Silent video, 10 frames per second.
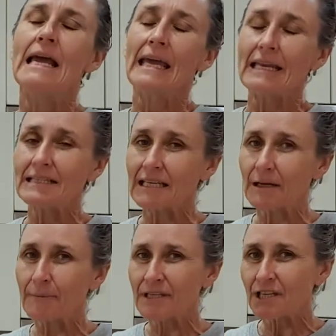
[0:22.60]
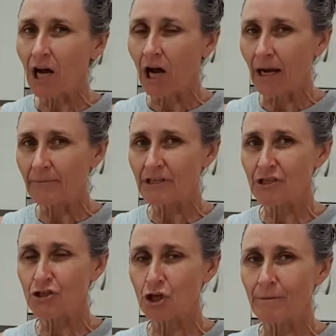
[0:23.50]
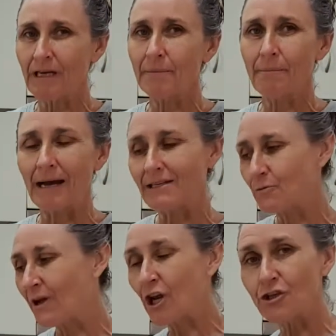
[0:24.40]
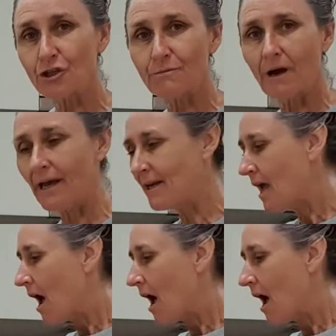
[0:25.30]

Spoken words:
It is a little bit time consuming, but when I do mine,